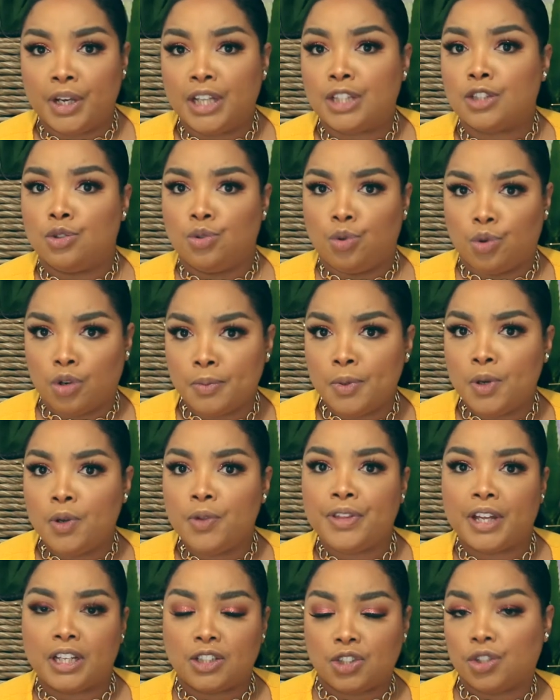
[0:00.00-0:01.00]
It's
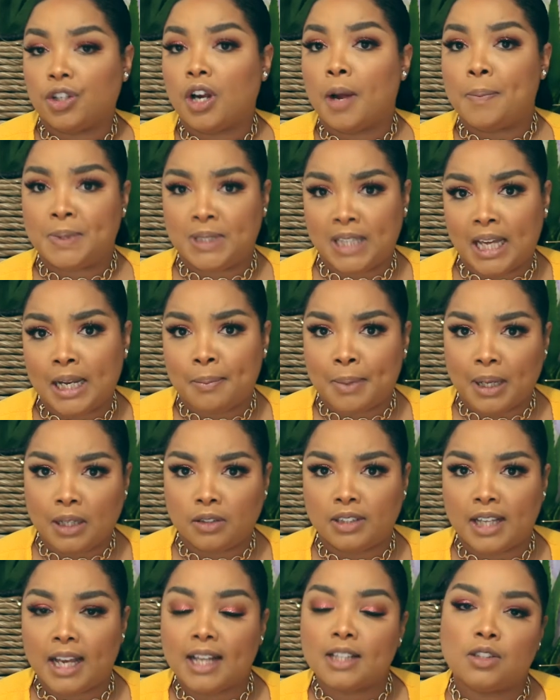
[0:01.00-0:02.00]
normal that you're upset
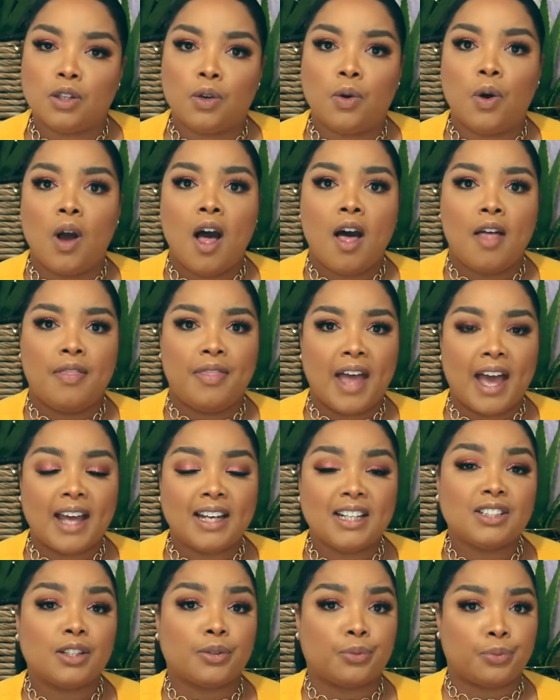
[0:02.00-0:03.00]
about that. So
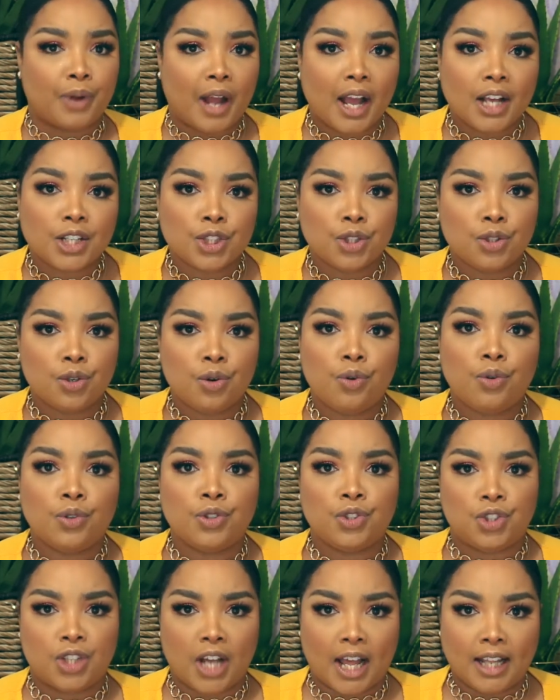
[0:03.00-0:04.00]
that is rational
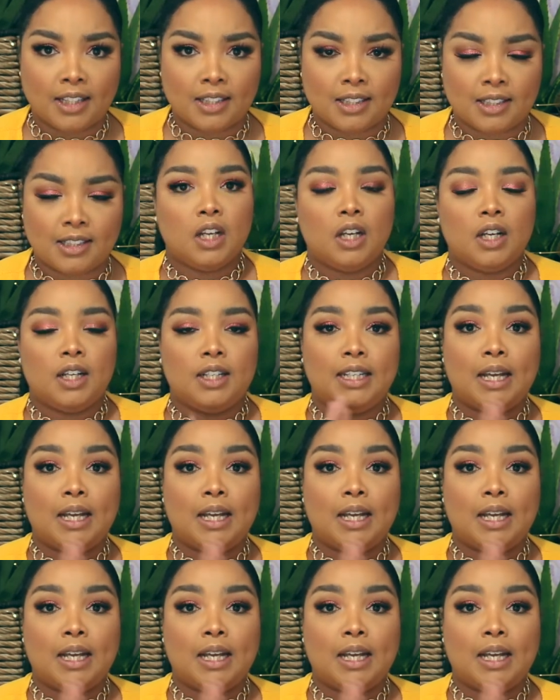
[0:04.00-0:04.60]
jealousy.